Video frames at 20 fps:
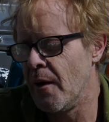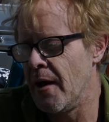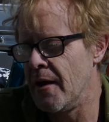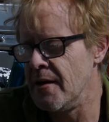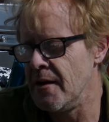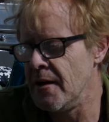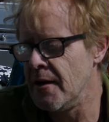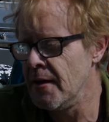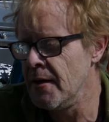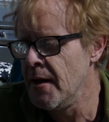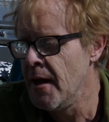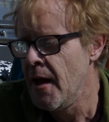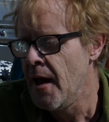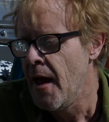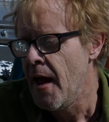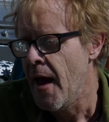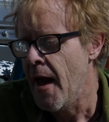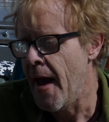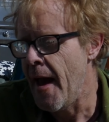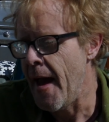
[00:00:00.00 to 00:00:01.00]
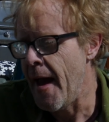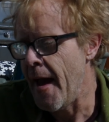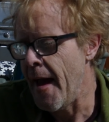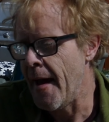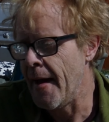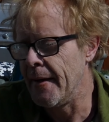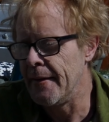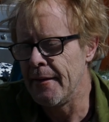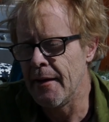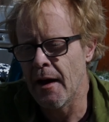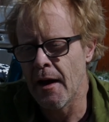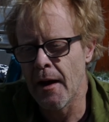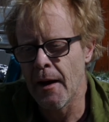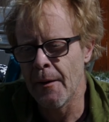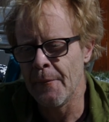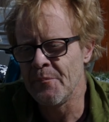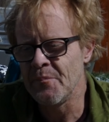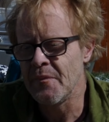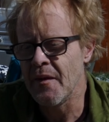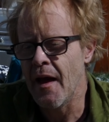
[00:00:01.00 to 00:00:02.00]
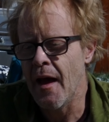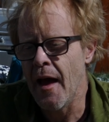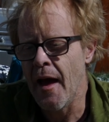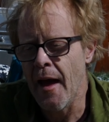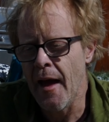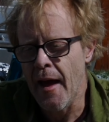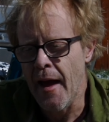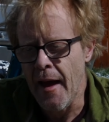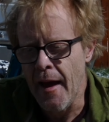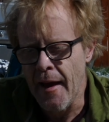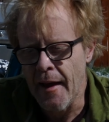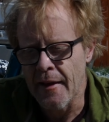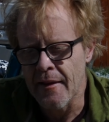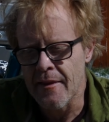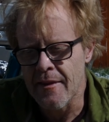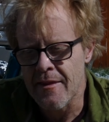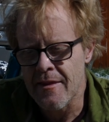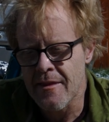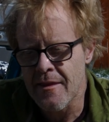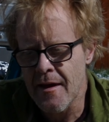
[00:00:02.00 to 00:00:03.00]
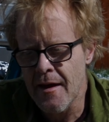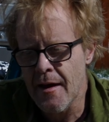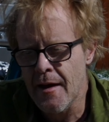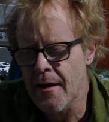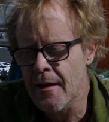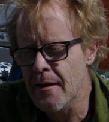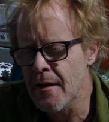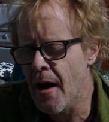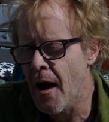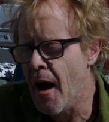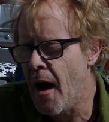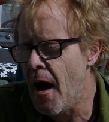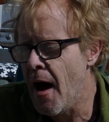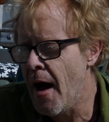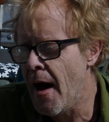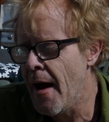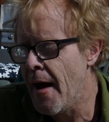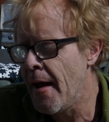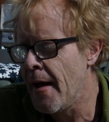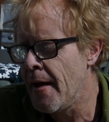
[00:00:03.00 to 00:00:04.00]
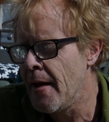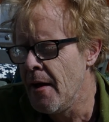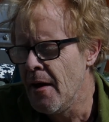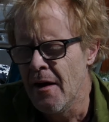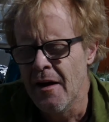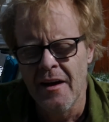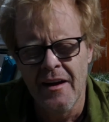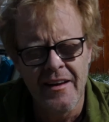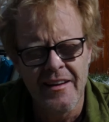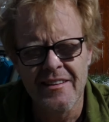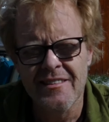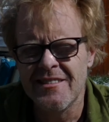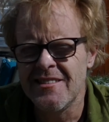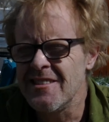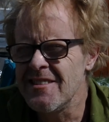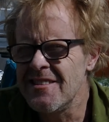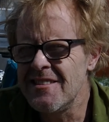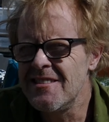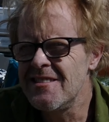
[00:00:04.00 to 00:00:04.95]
I needed. And then it just,